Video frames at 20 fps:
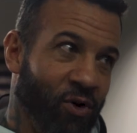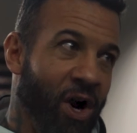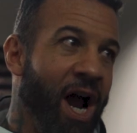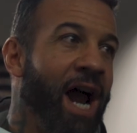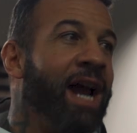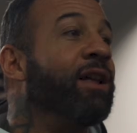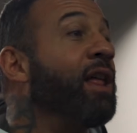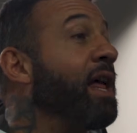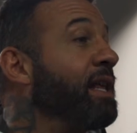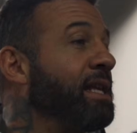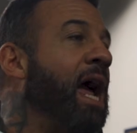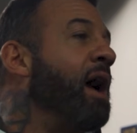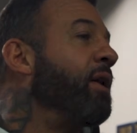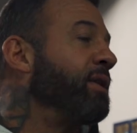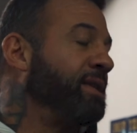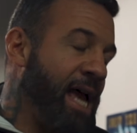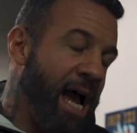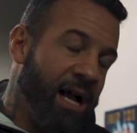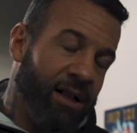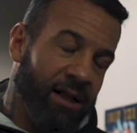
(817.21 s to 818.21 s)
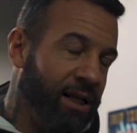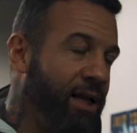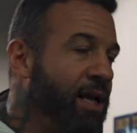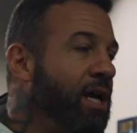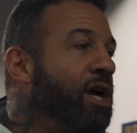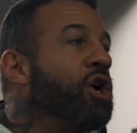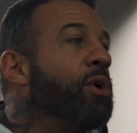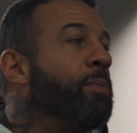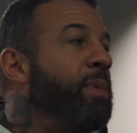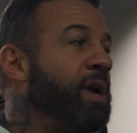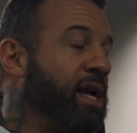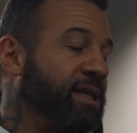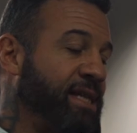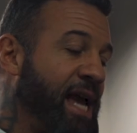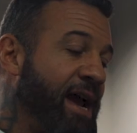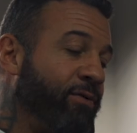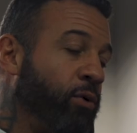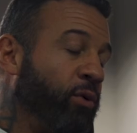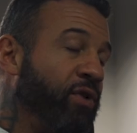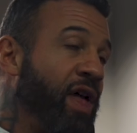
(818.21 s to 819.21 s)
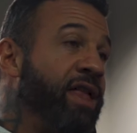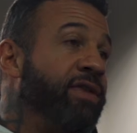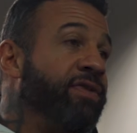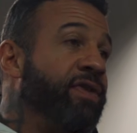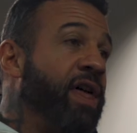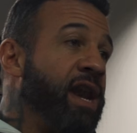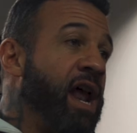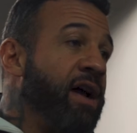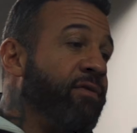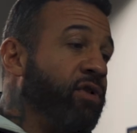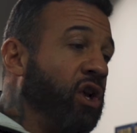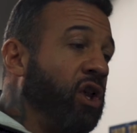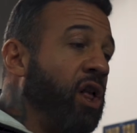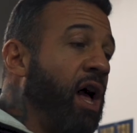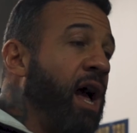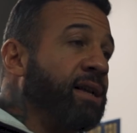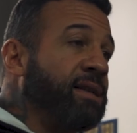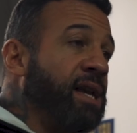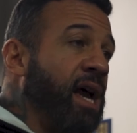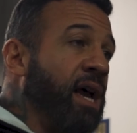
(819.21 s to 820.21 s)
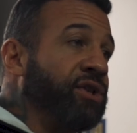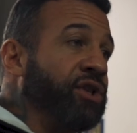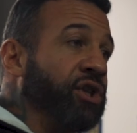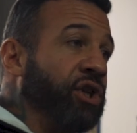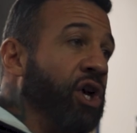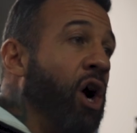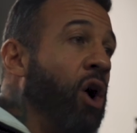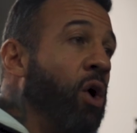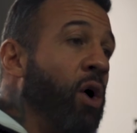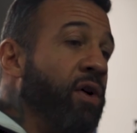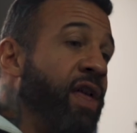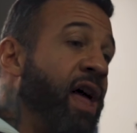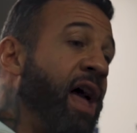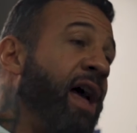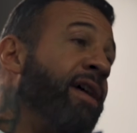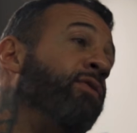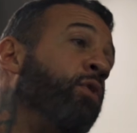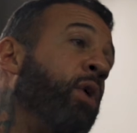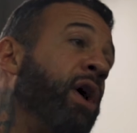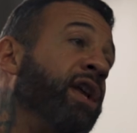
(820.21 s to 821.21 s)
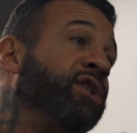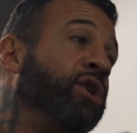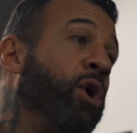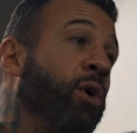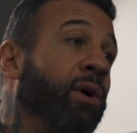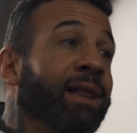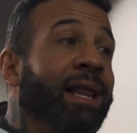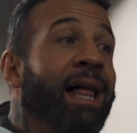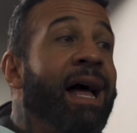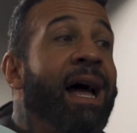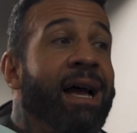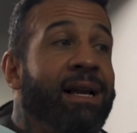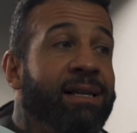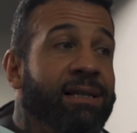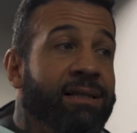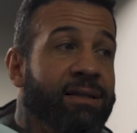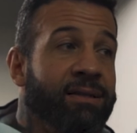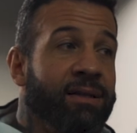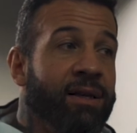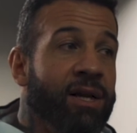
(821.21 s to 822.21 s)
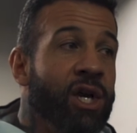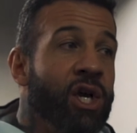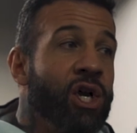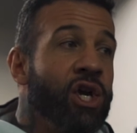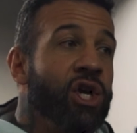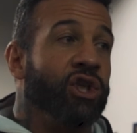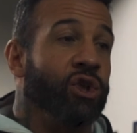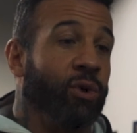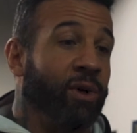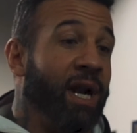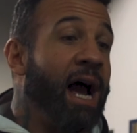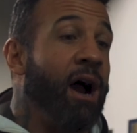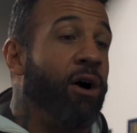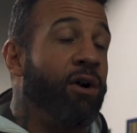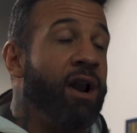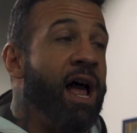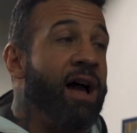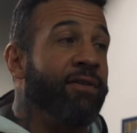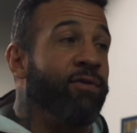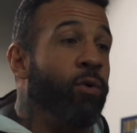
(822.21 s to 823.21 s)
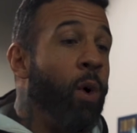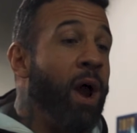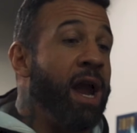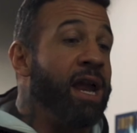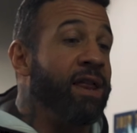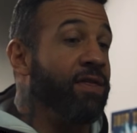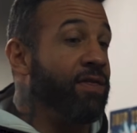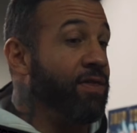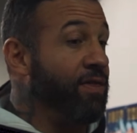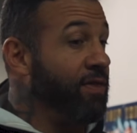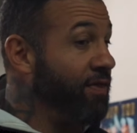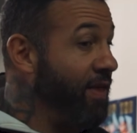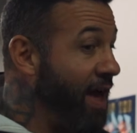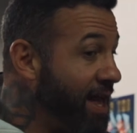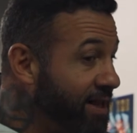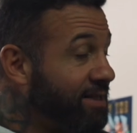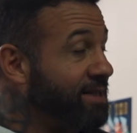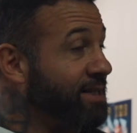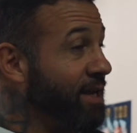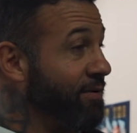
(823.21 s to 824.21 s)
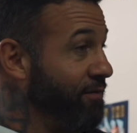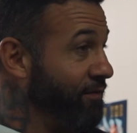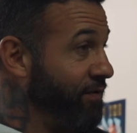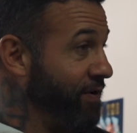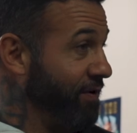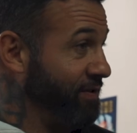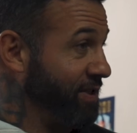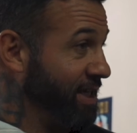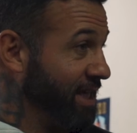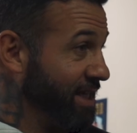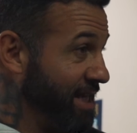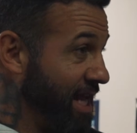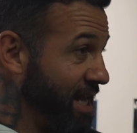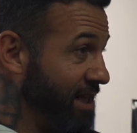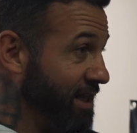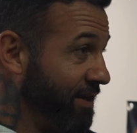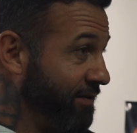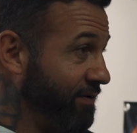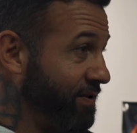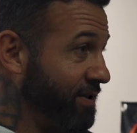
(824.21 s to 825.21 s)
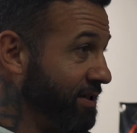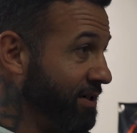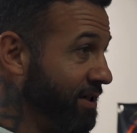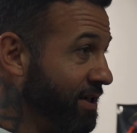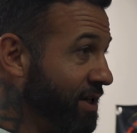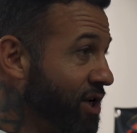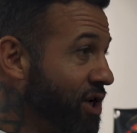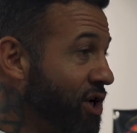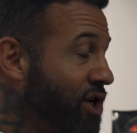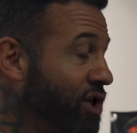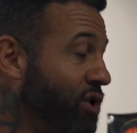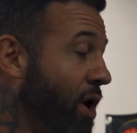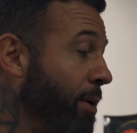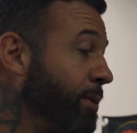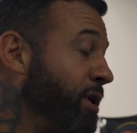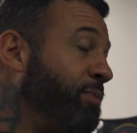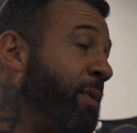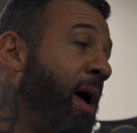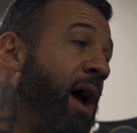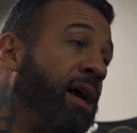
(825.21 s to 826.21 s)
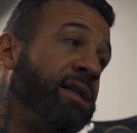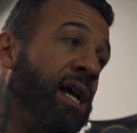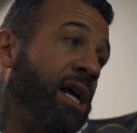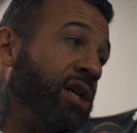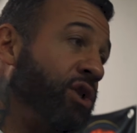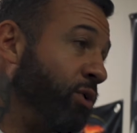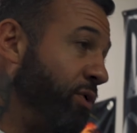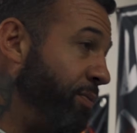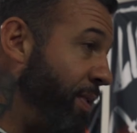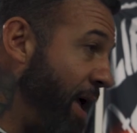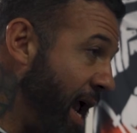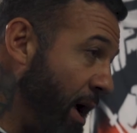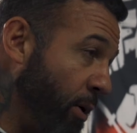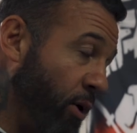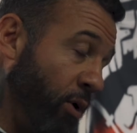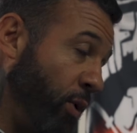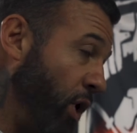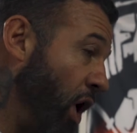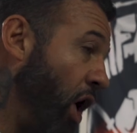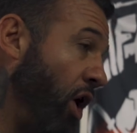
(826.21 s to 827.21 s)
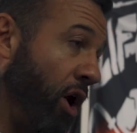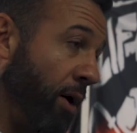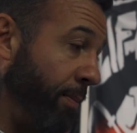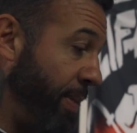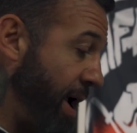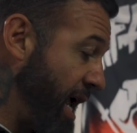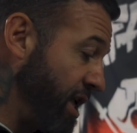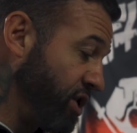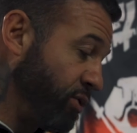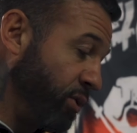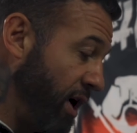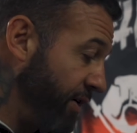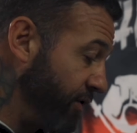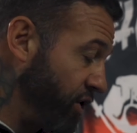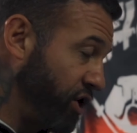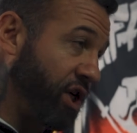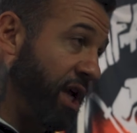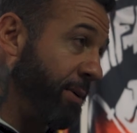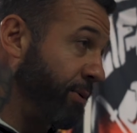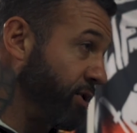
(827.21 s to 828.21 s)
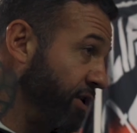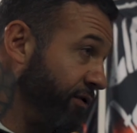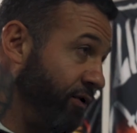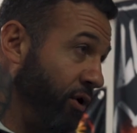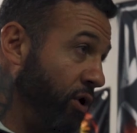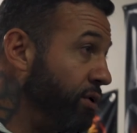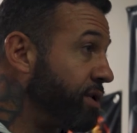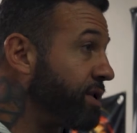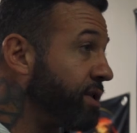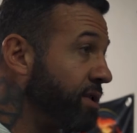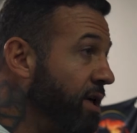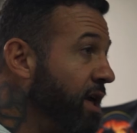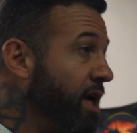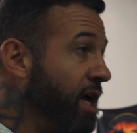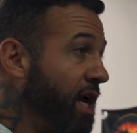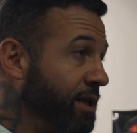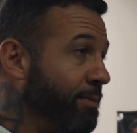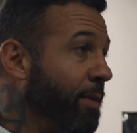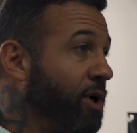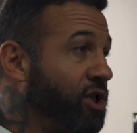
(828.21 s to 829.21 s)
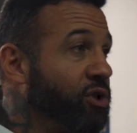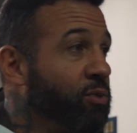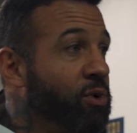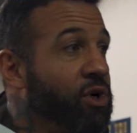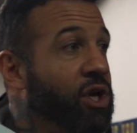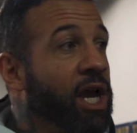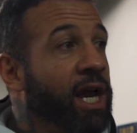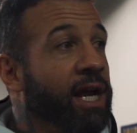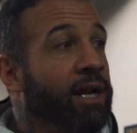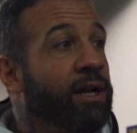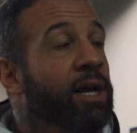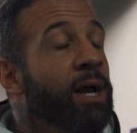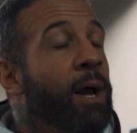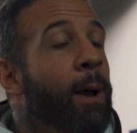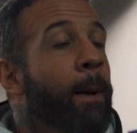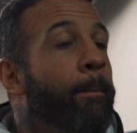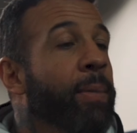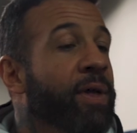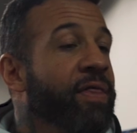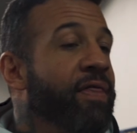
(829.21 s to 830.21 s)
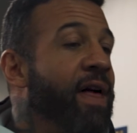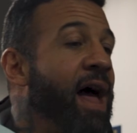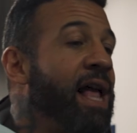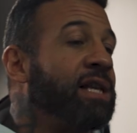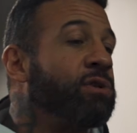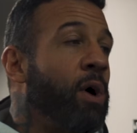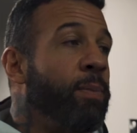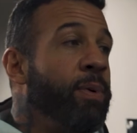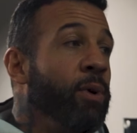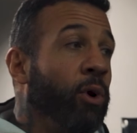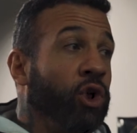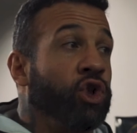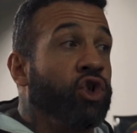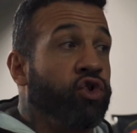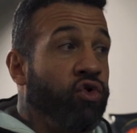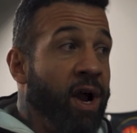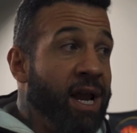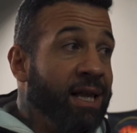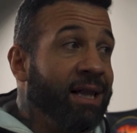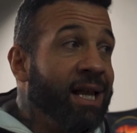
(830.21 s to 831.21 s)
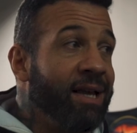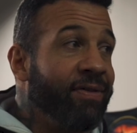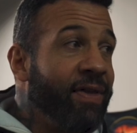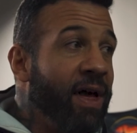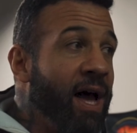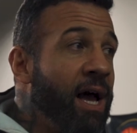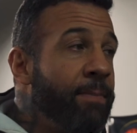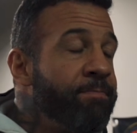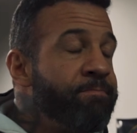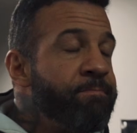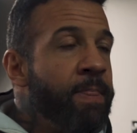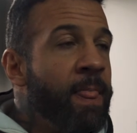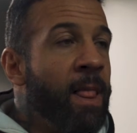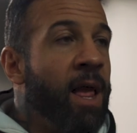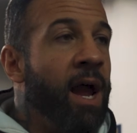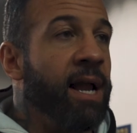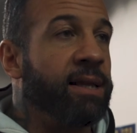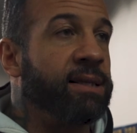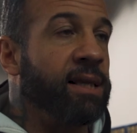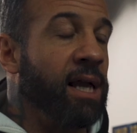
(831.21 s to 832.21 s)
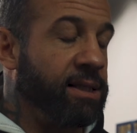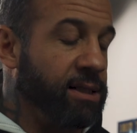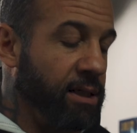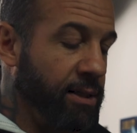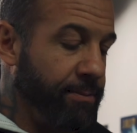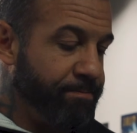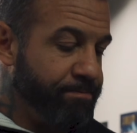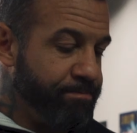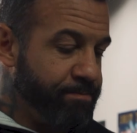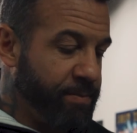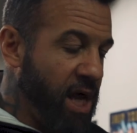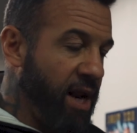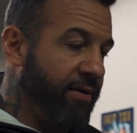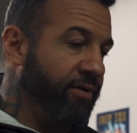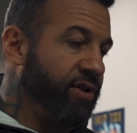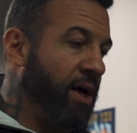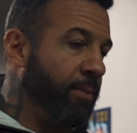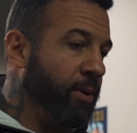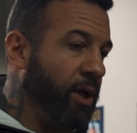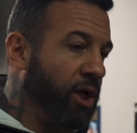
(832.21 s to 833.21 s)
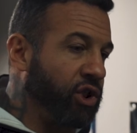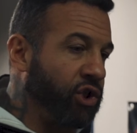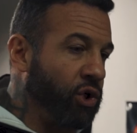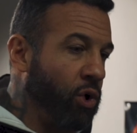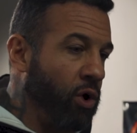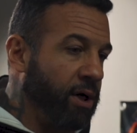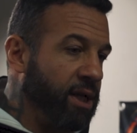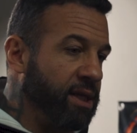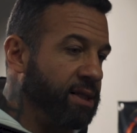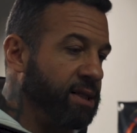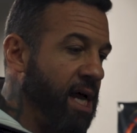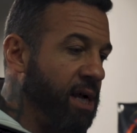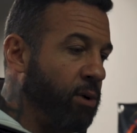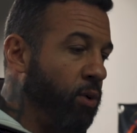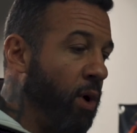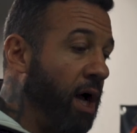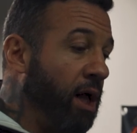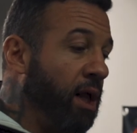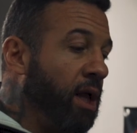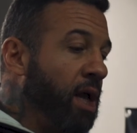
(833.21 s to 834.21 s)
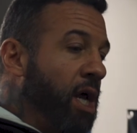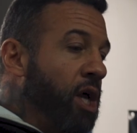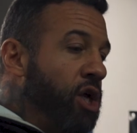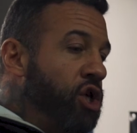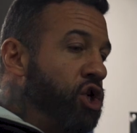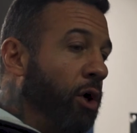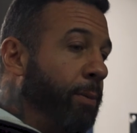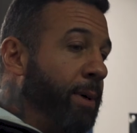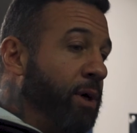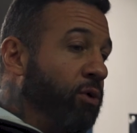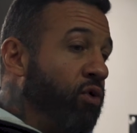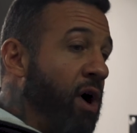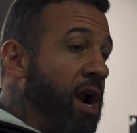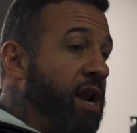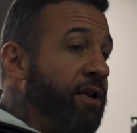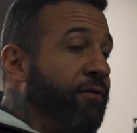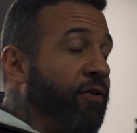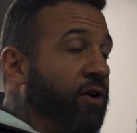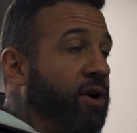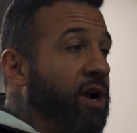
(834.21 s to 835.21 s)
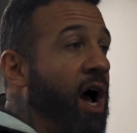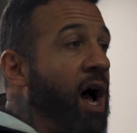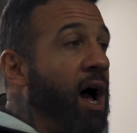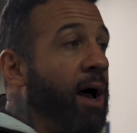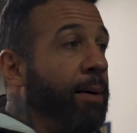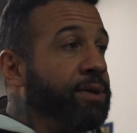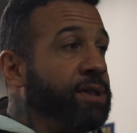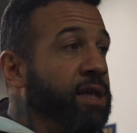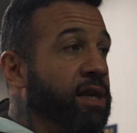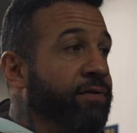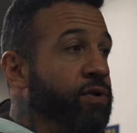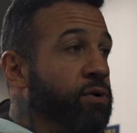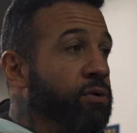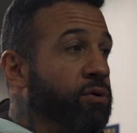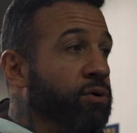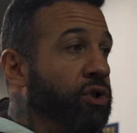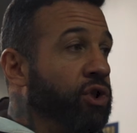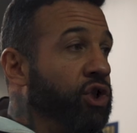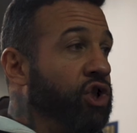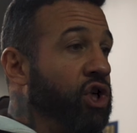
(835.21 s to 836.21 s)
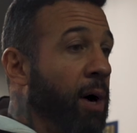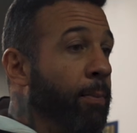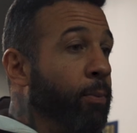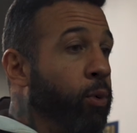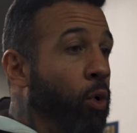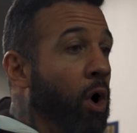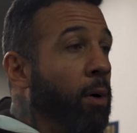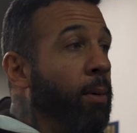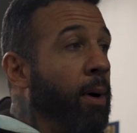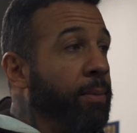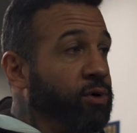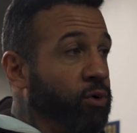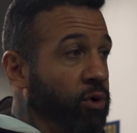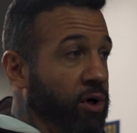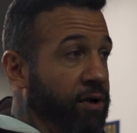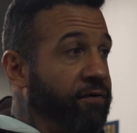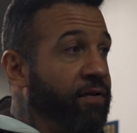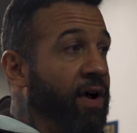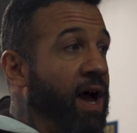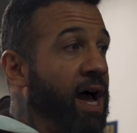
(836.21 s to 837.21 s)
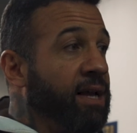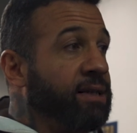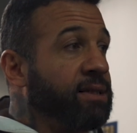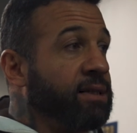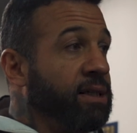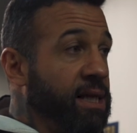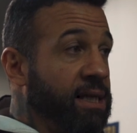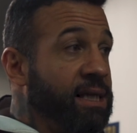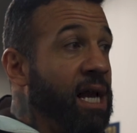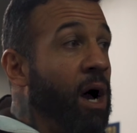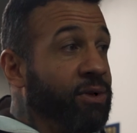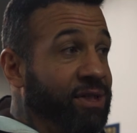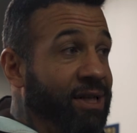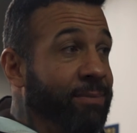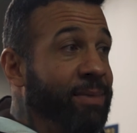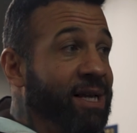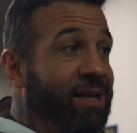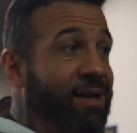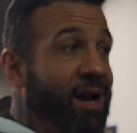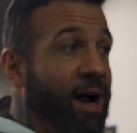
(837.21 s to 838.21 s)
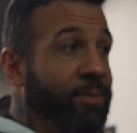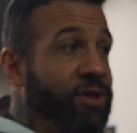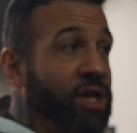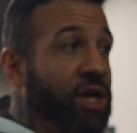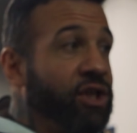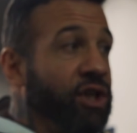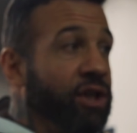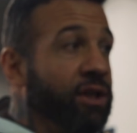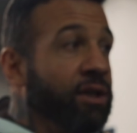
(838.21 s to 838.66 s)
Right, yeah, exactly. Because then every class has to go and the heavyweights go last. So an hour and a half wait, then 715 deadlift. So I'm just backstage with bands, we all are bands, whatever, just keep yourself loose as much as we can. But that's why people train like that. It's a kind of a double-edged sword. It's like, well, you'll be ready for comps if you jump warm-ups really fast, because that's how it's gonna be in competition.